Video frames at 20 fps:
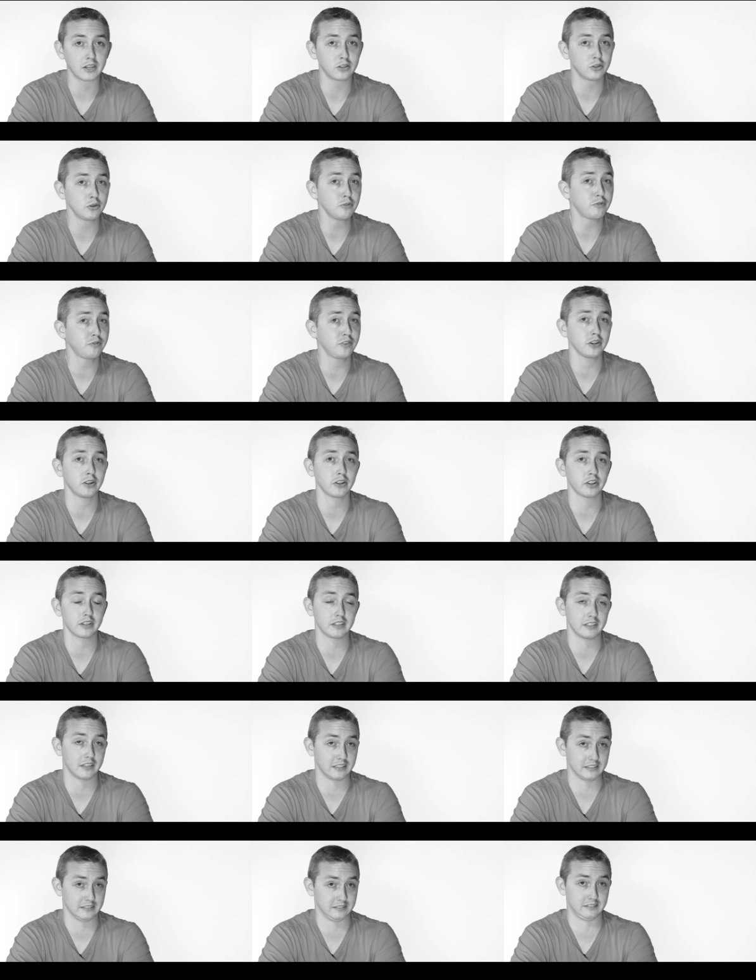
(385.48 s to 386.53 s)
I do feel
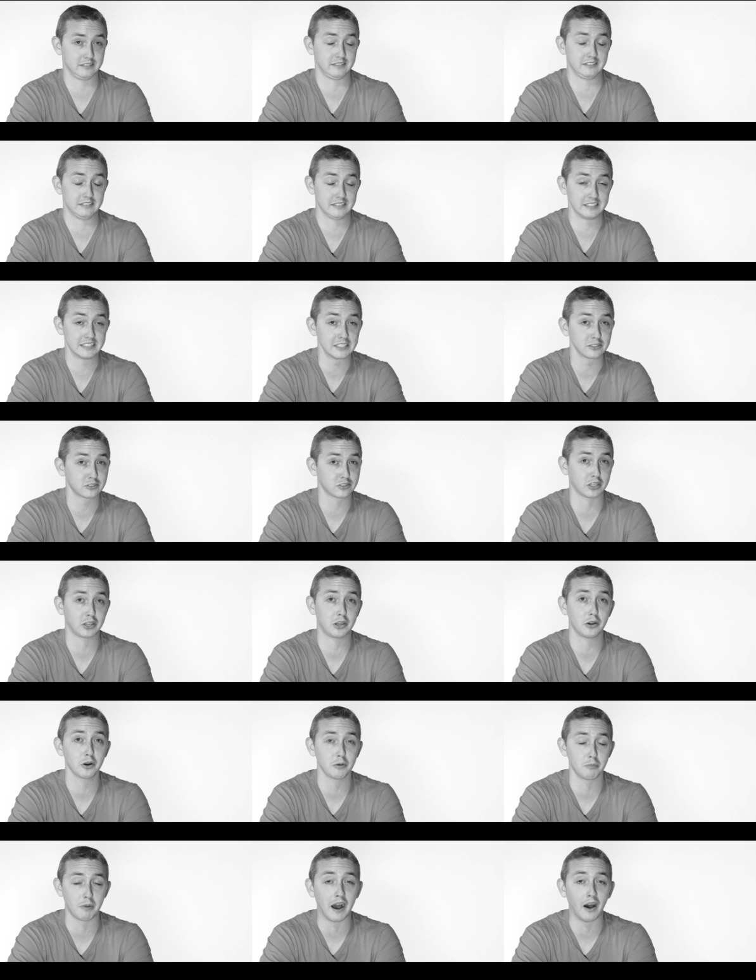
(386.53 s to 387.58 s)

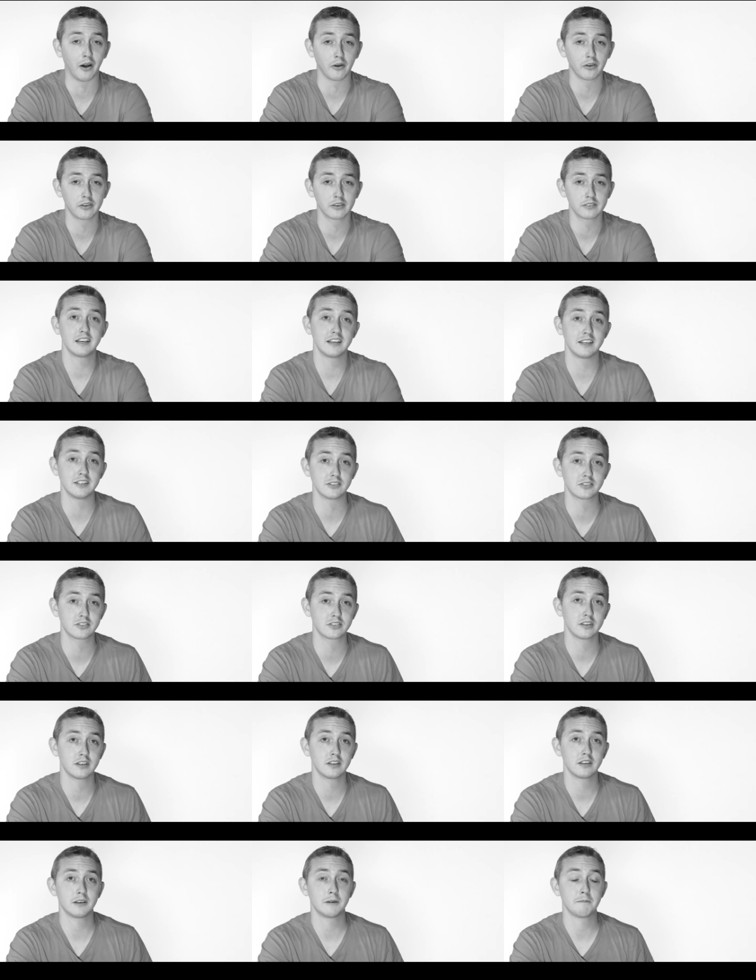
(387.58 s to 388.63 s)
insecure about
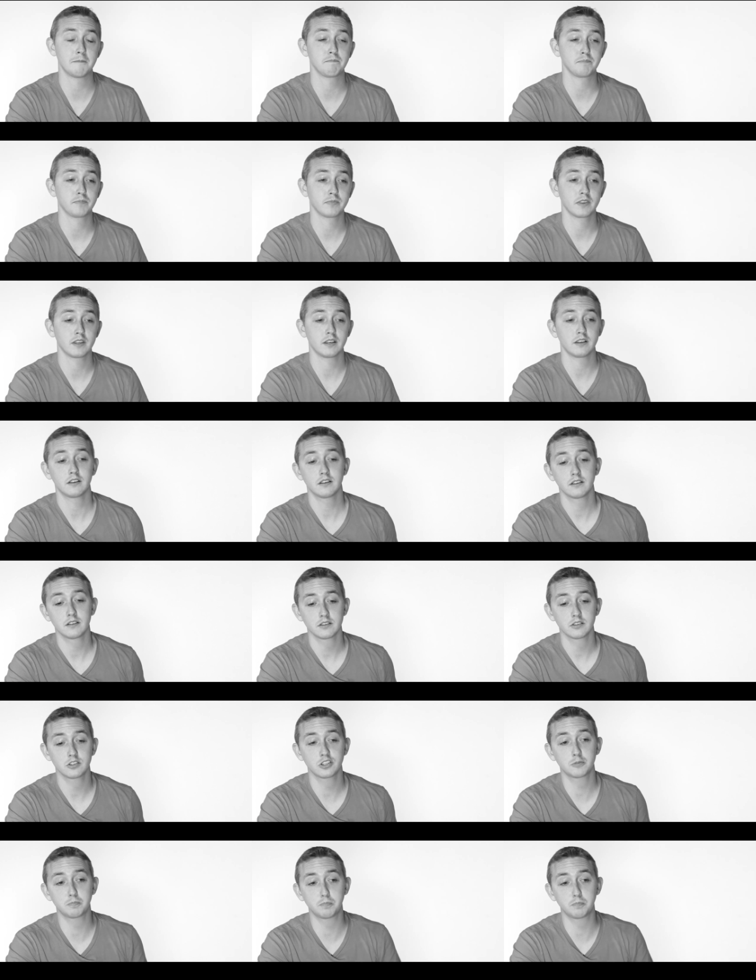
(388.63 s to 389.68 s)
is
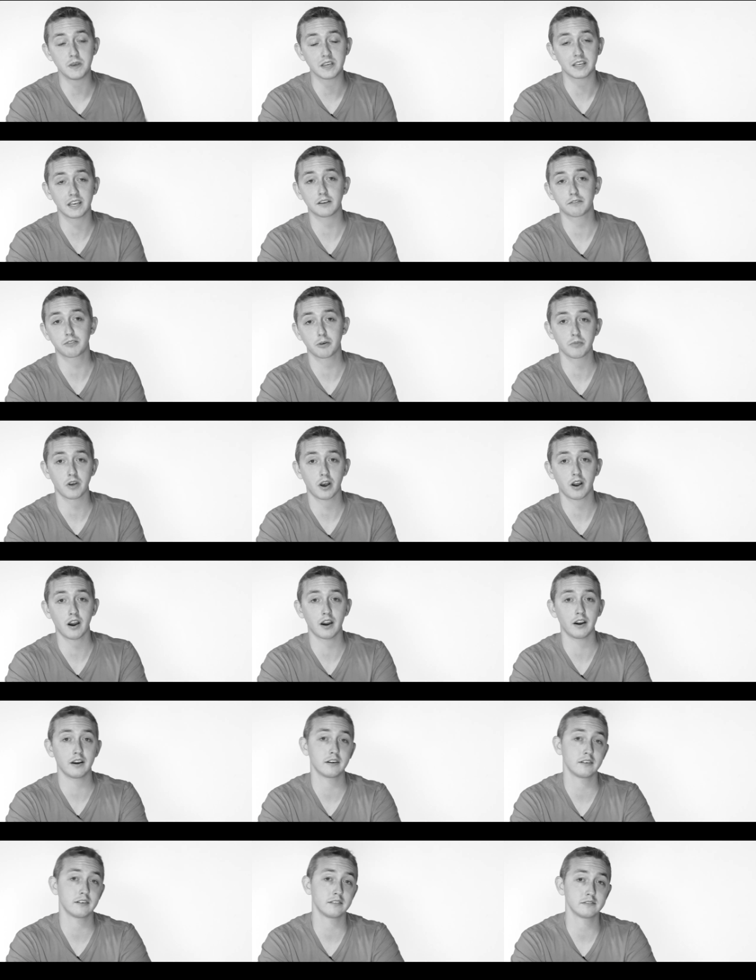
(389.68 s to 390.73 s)
speaking from the
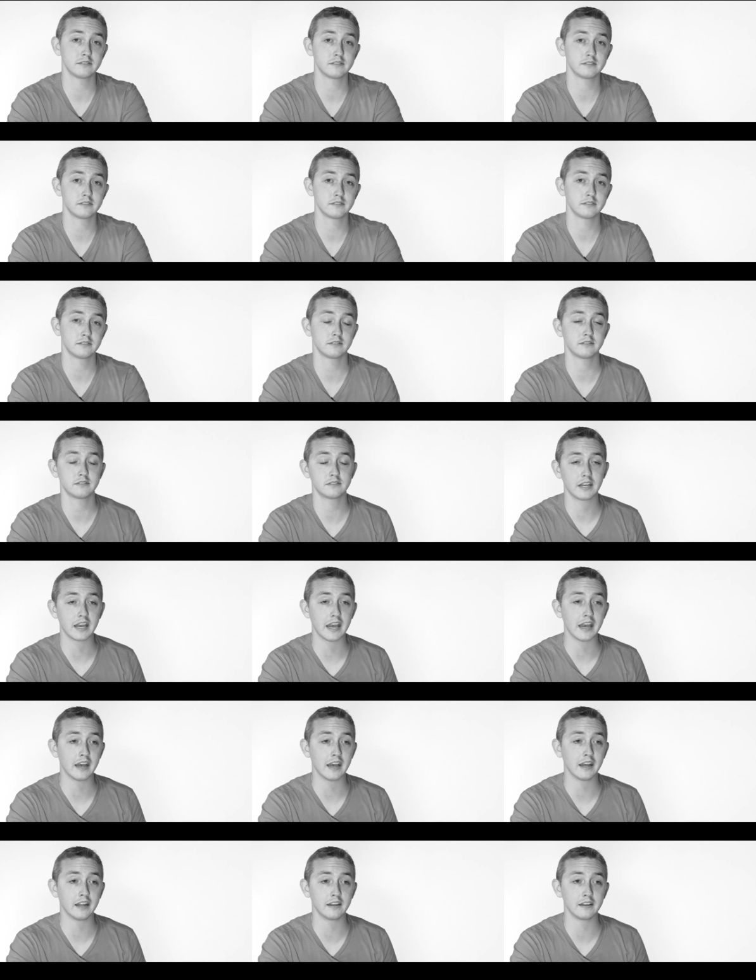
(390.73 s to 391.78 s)
heart
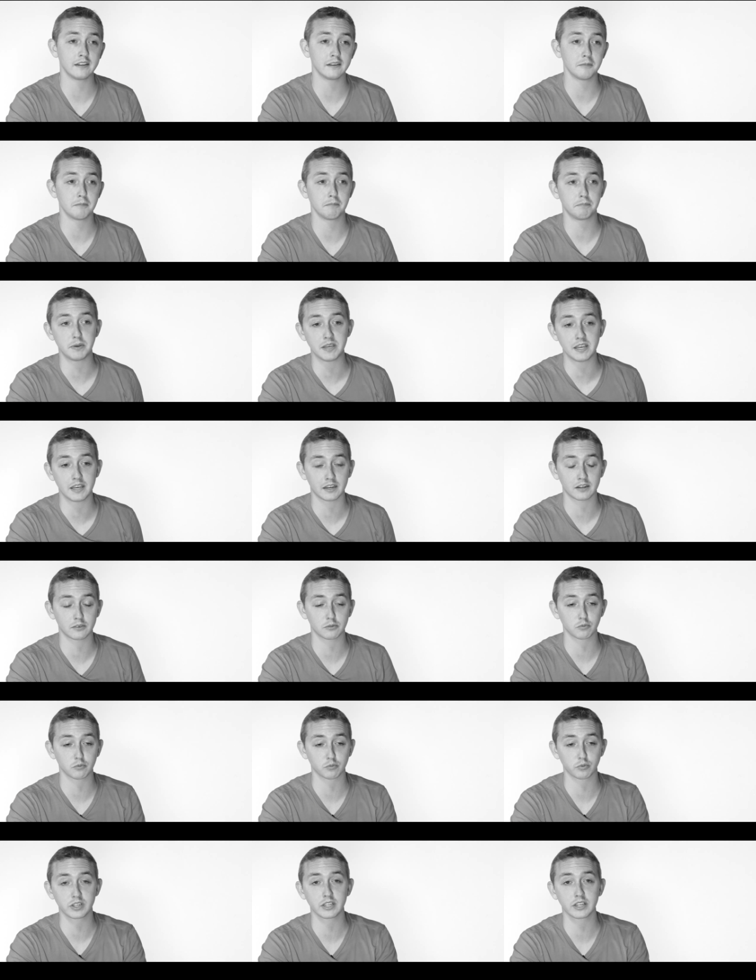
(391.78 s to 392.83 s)
and being
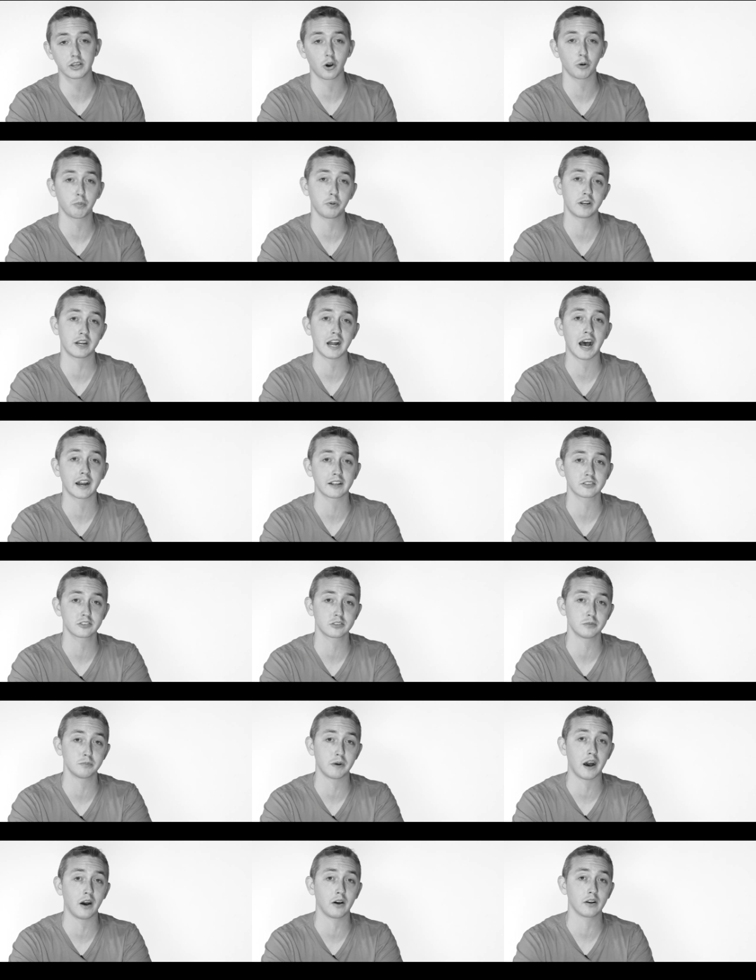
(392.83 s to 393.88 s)
really open and honest
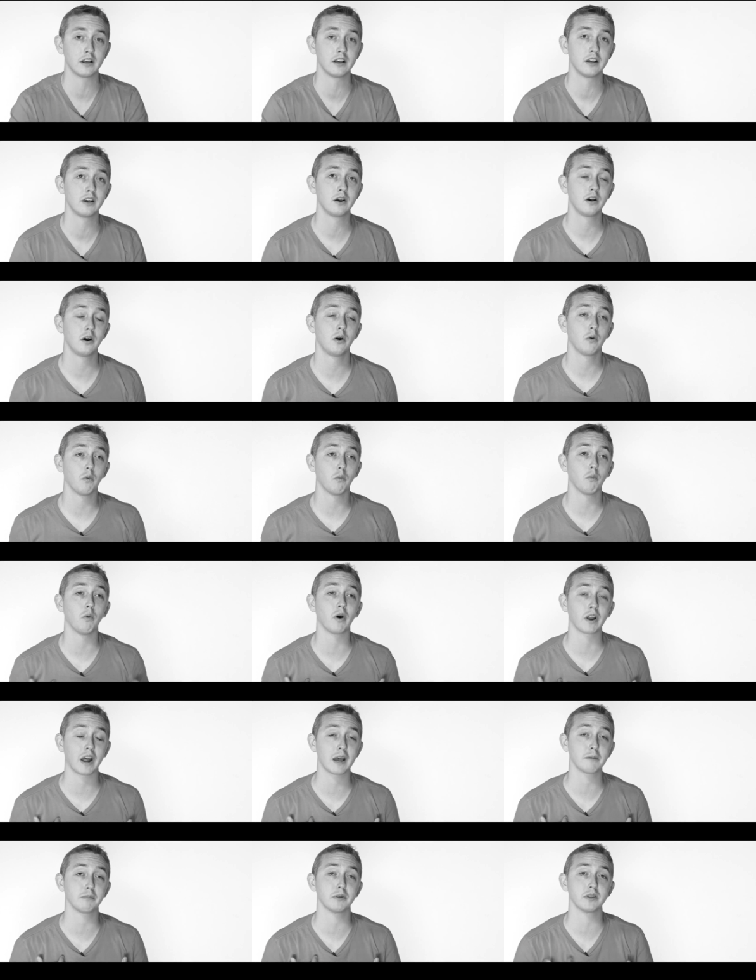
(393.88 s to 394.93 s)
about what I